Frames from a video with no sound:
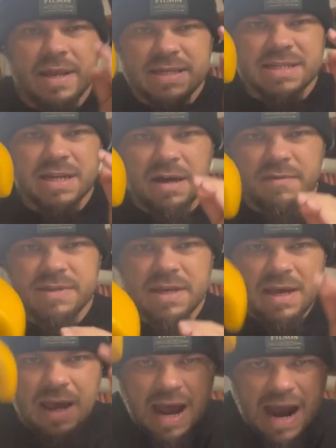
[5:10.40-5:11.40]
these gloves.
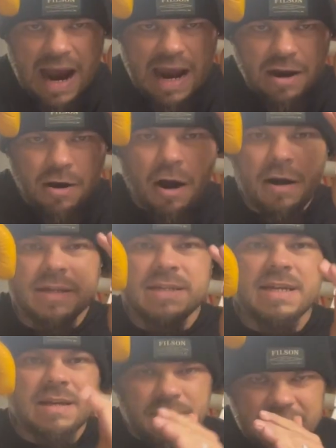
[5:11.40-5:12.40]
High guard is
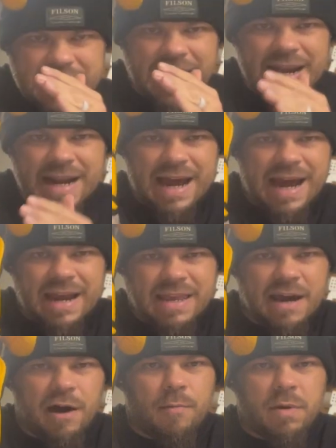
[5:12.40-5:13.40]
gonna be kind of high,
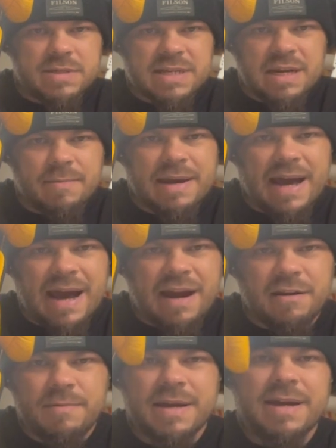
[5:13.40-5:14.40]
your elbow is gonna be
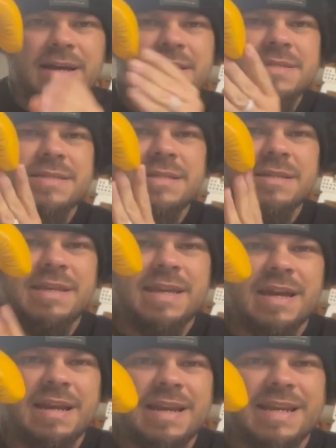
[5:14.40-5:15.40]
higher because you
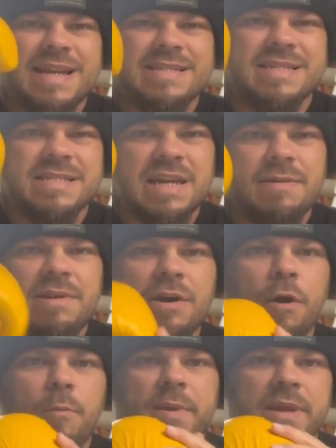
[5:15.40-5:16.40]
can't necessarily
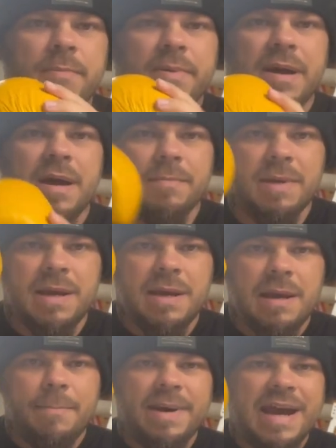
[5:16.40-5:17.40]
open your palm.
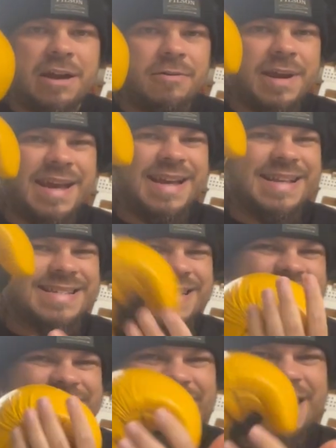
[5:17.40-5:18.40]
Parrying,
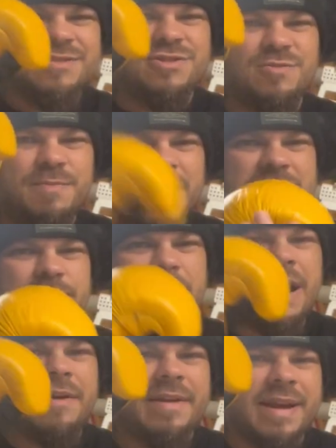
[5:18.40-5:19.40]
not too much
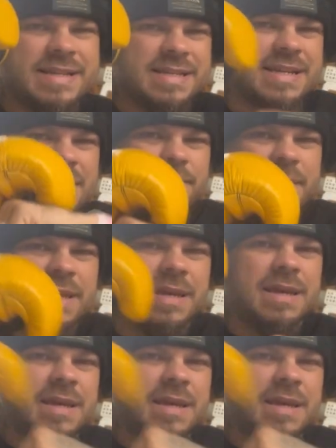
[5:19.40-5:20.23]
parrying is gonna be